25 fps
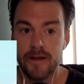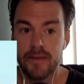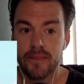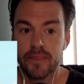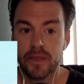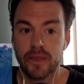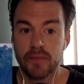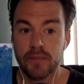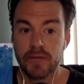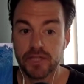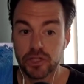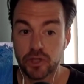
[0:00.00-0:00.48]

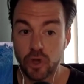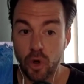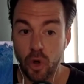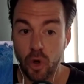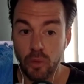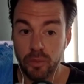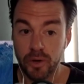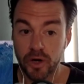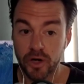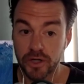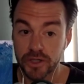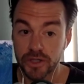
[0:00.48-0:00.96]
Mitch
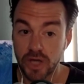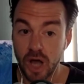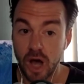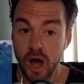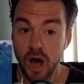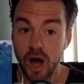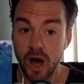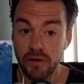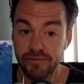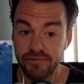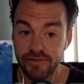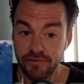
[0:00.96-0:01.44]
Colburn is
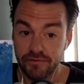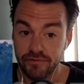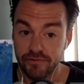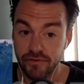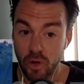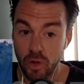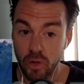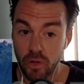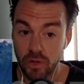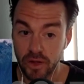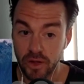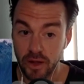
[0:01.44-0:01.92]
off
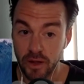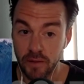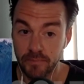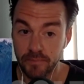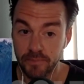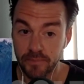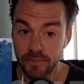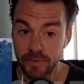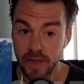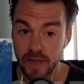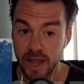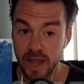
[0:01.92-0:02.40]

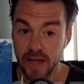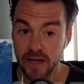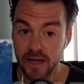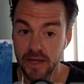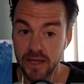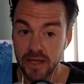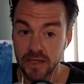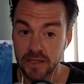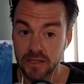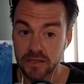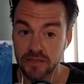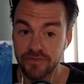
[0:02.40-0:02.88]
Volcom and his